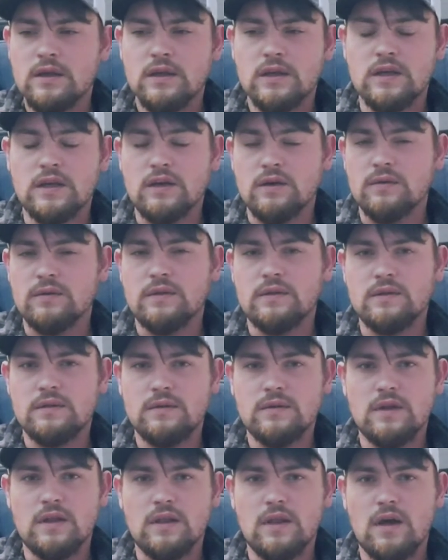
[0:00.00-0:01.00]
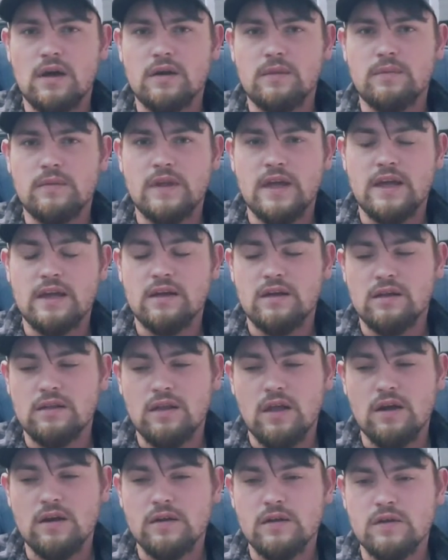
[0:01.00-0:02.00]
you know, a lot of
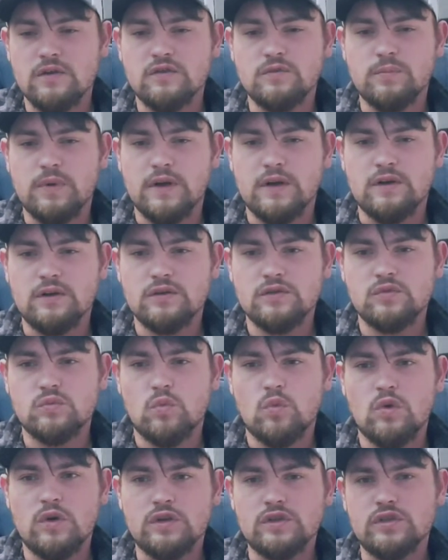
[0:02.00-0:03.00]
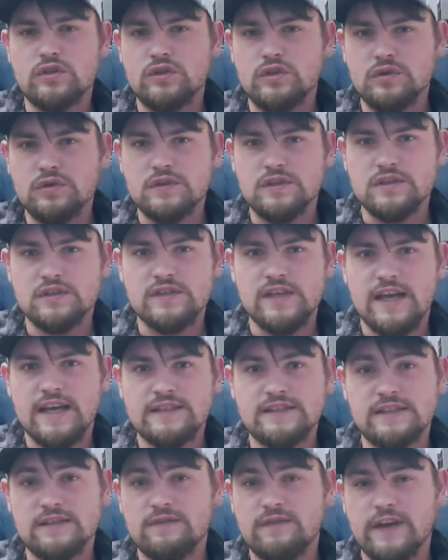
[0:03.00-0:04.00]
those predators want to use their
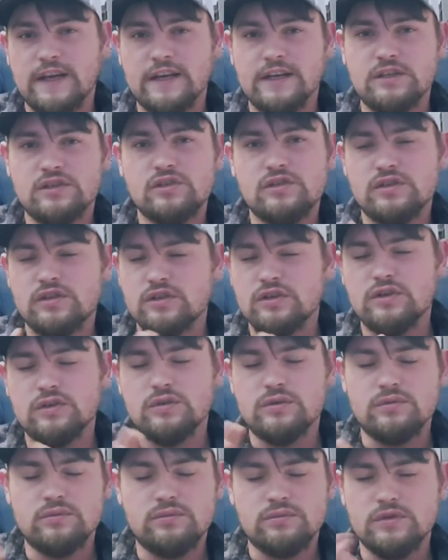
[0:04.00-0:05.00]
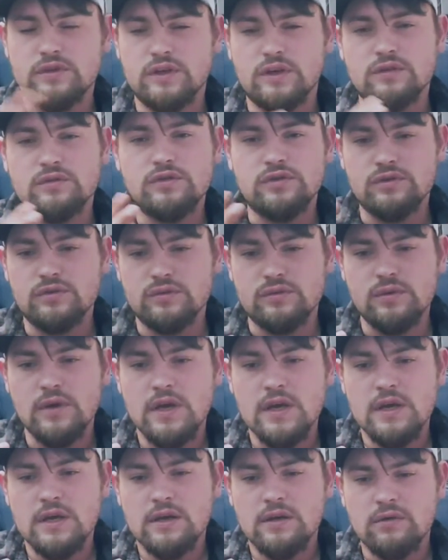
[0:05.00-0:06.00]
size advantage to do, you know, to
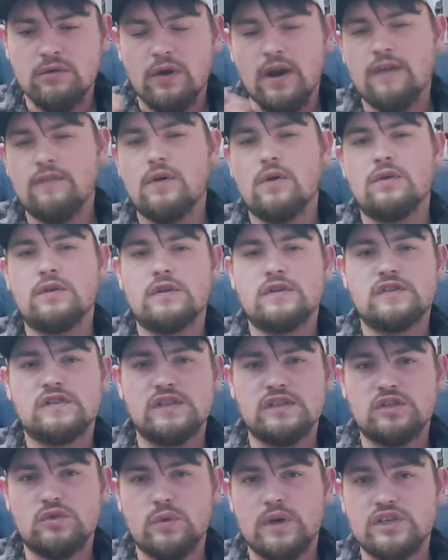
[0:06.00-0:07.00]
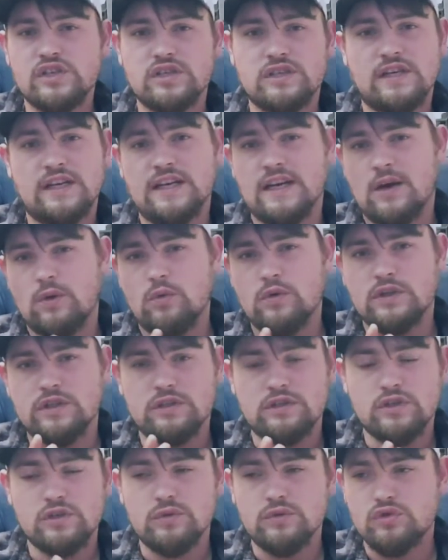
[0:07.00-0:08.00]
grab hold of the situation. And I
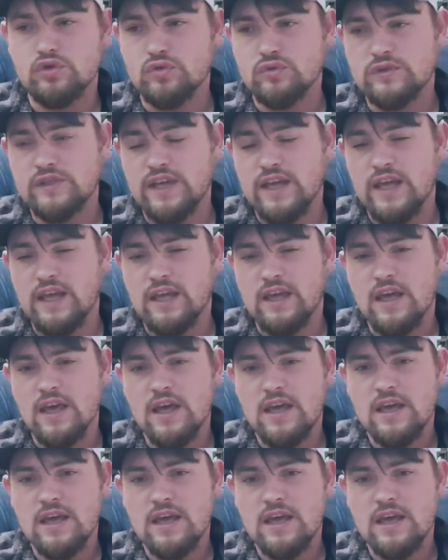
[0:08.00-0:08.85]
want you to take